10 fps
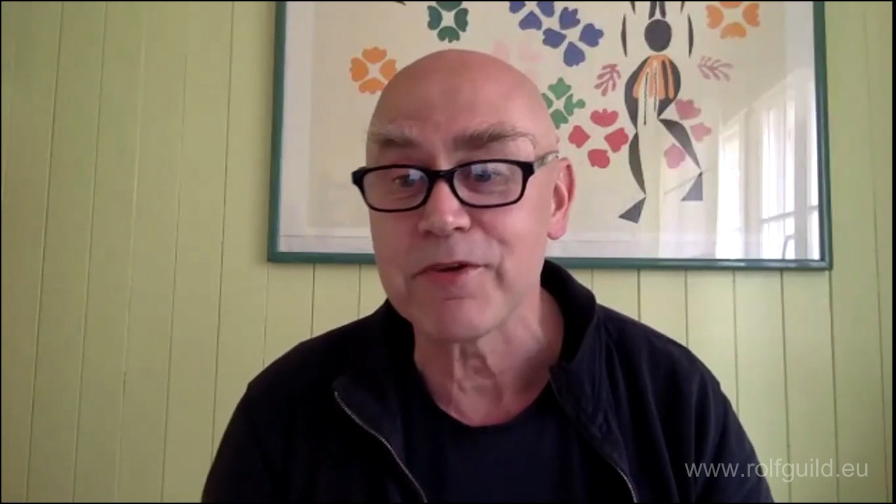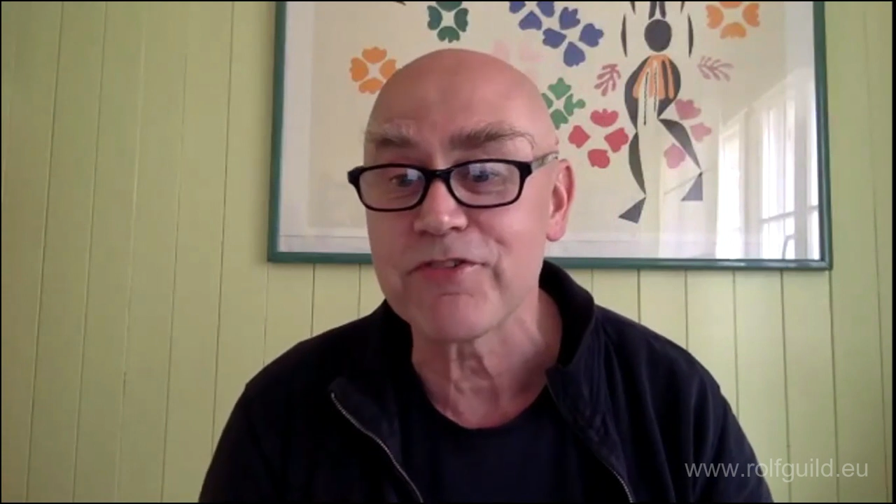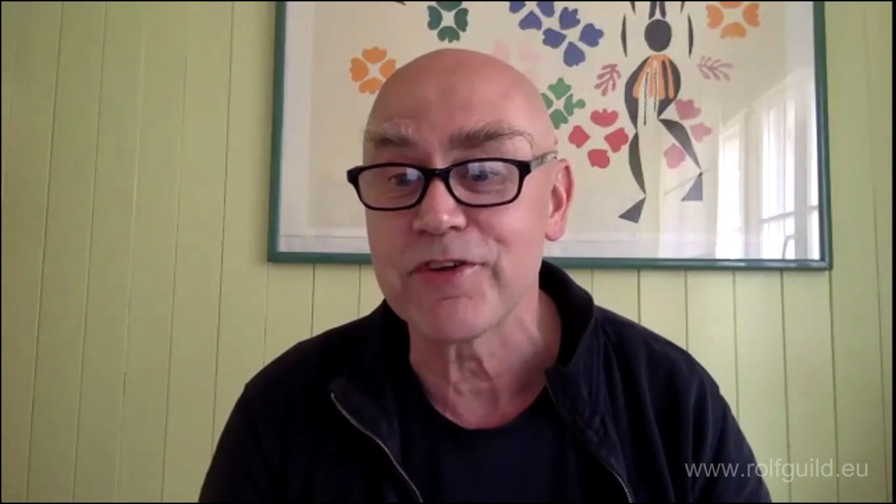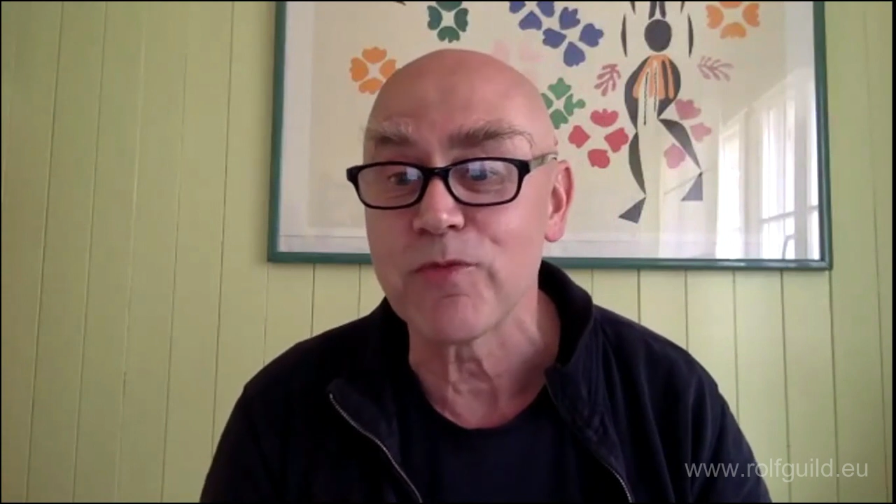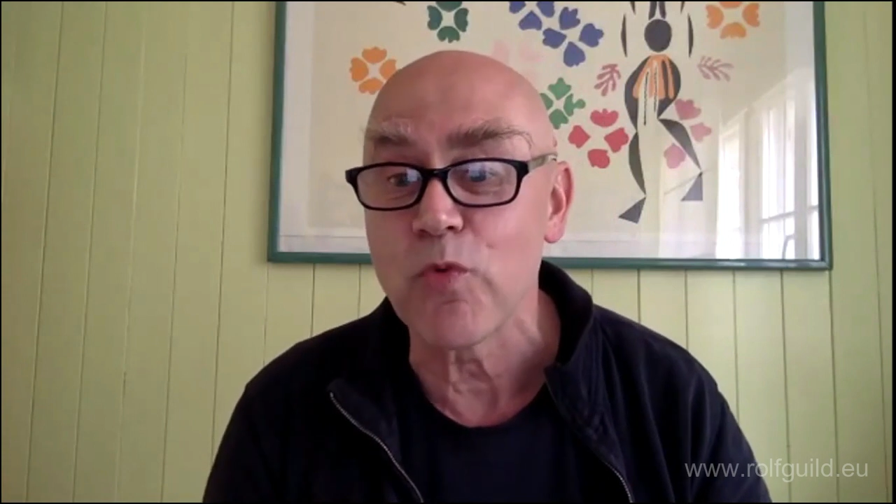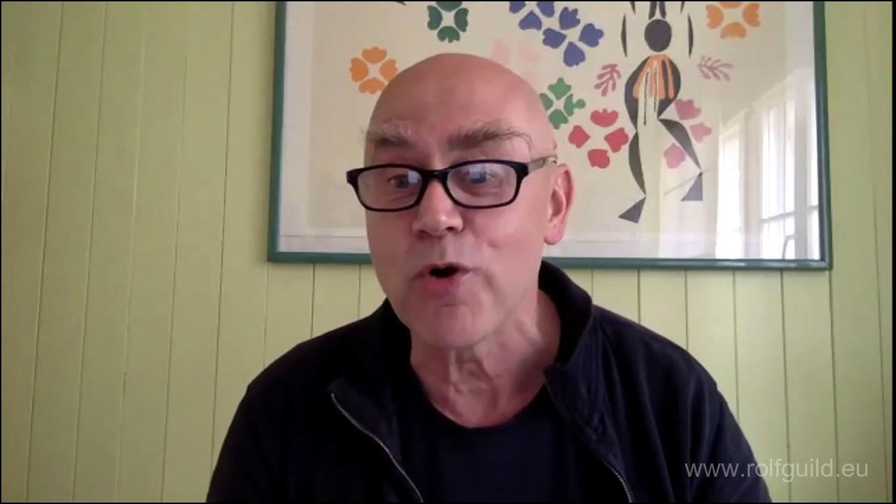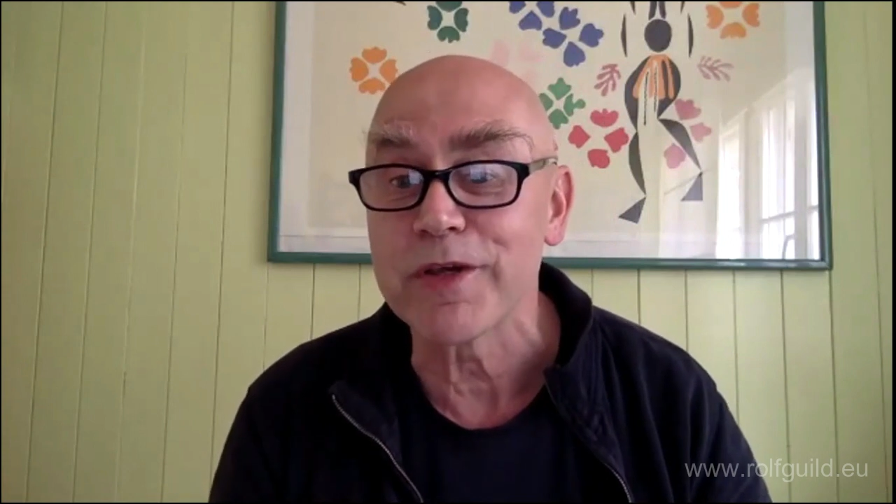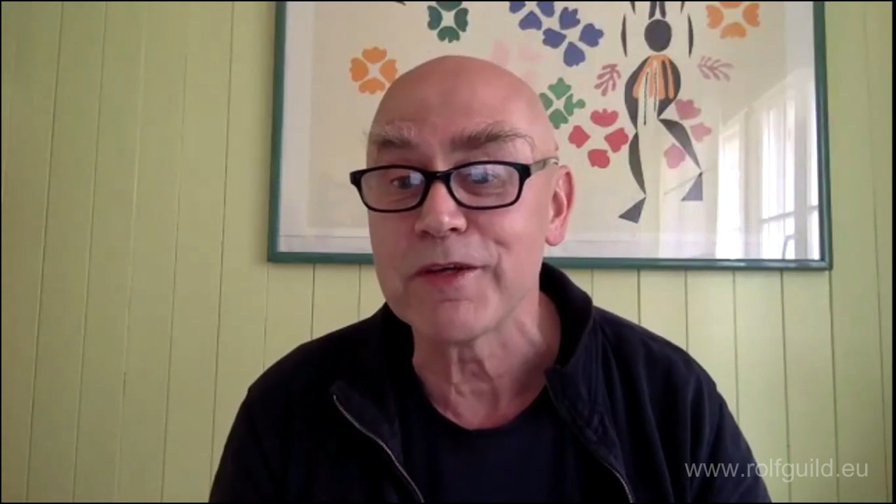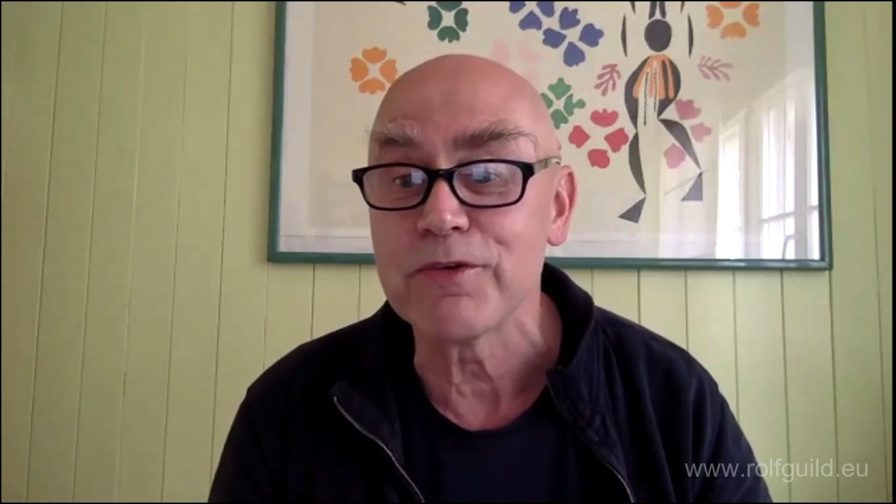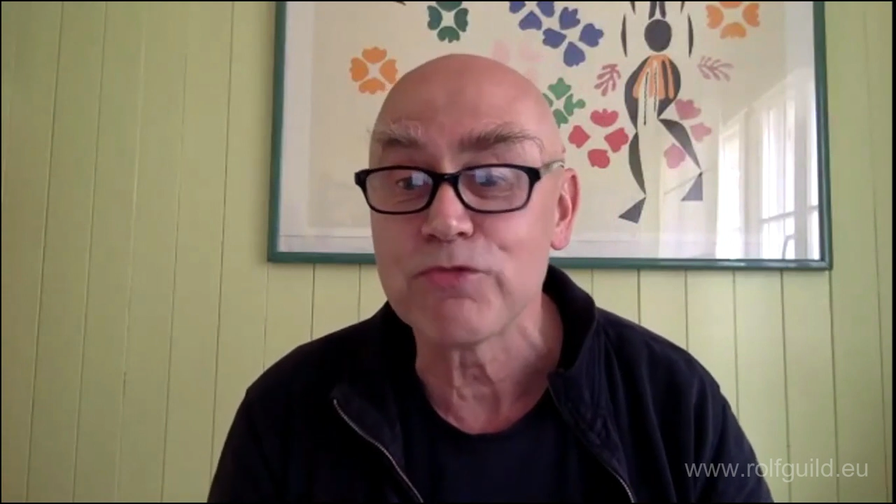we start
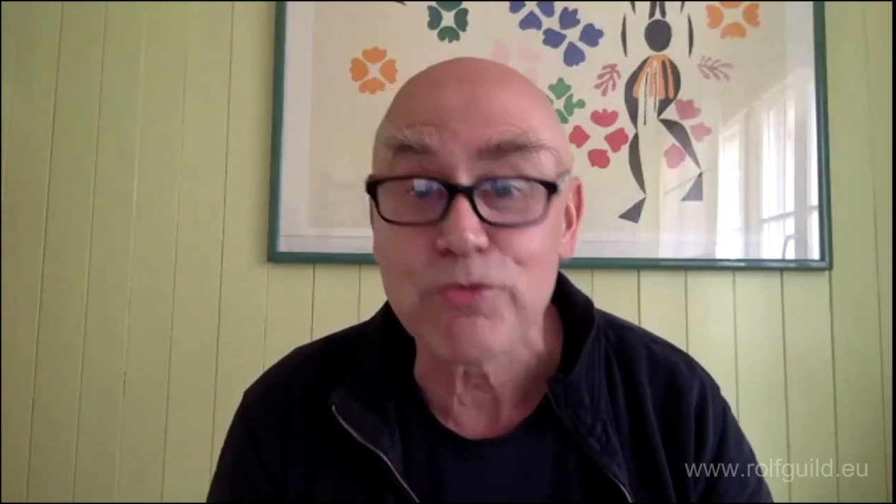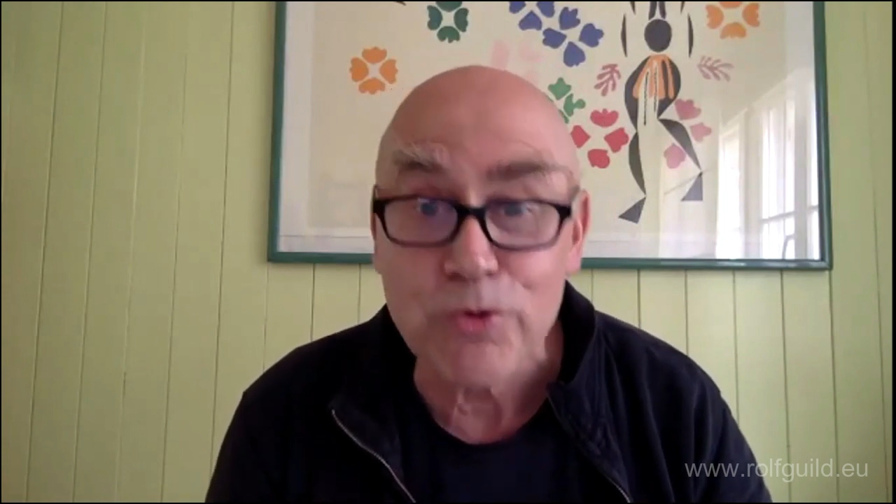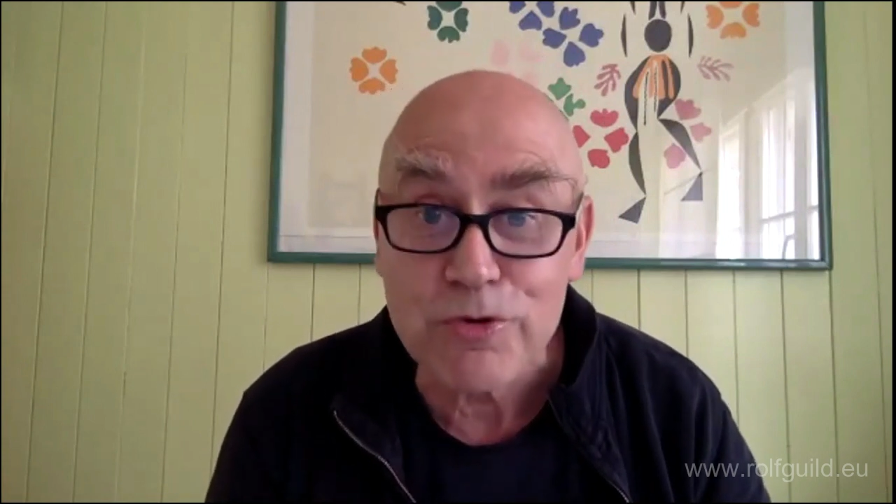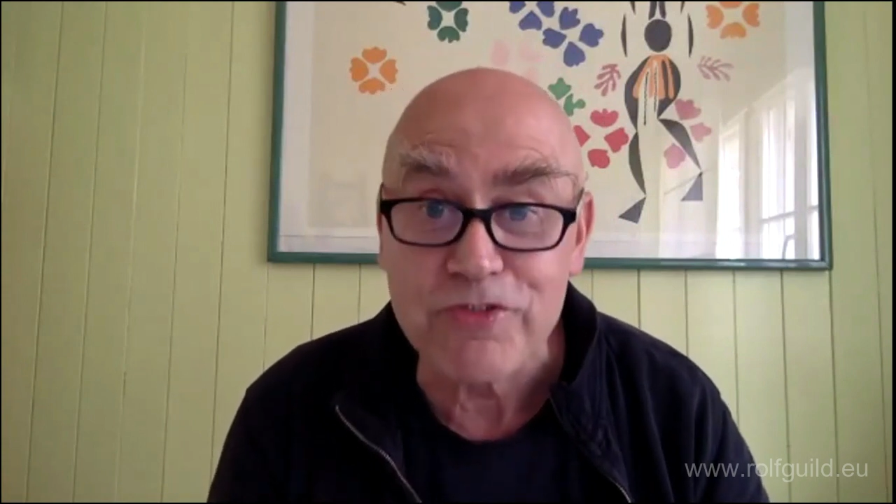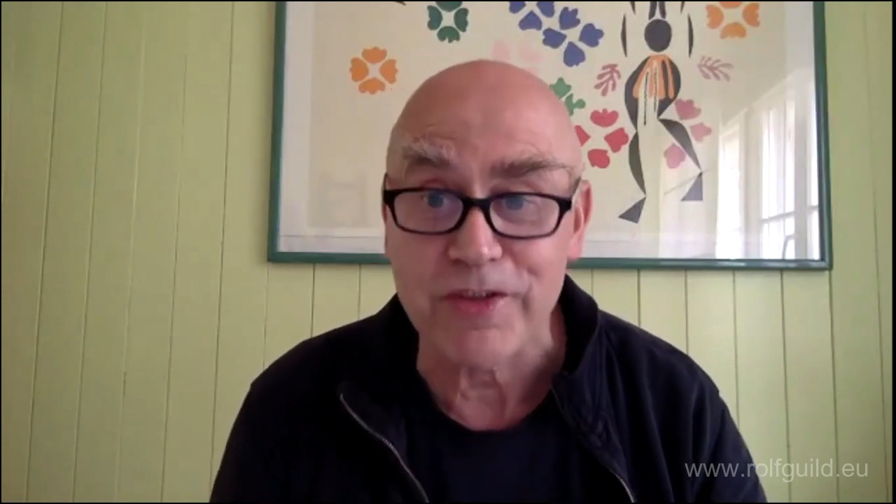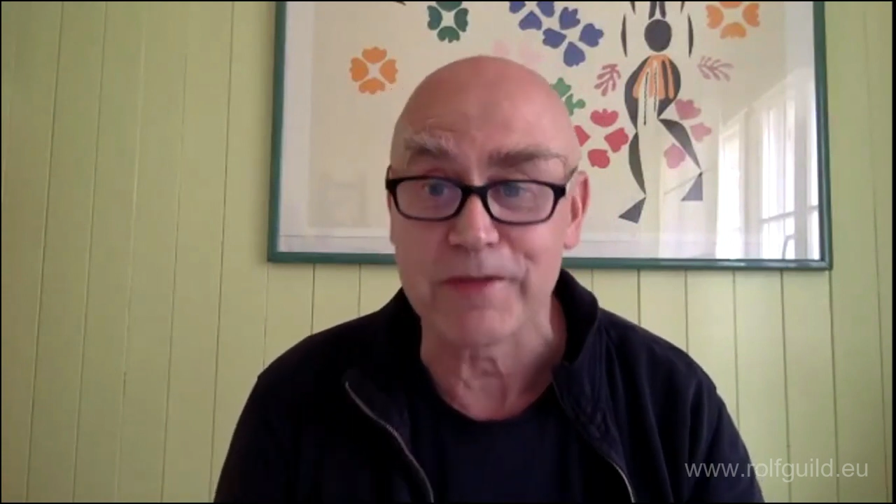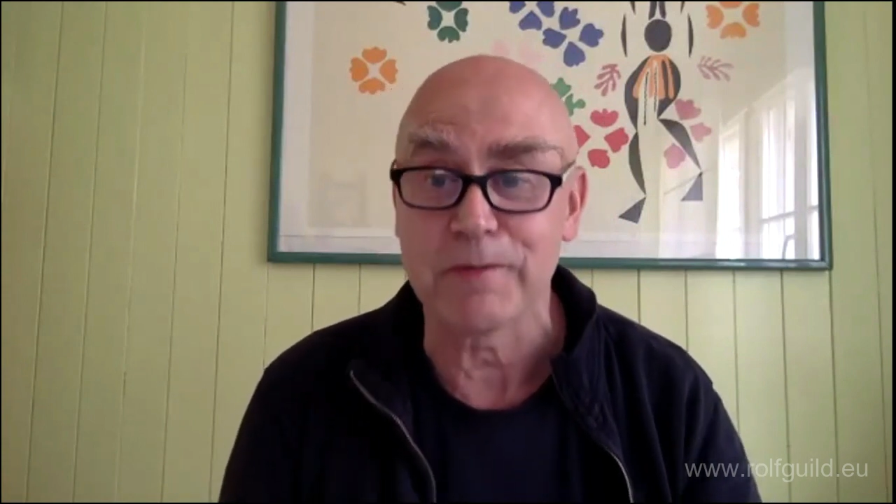walking towards it.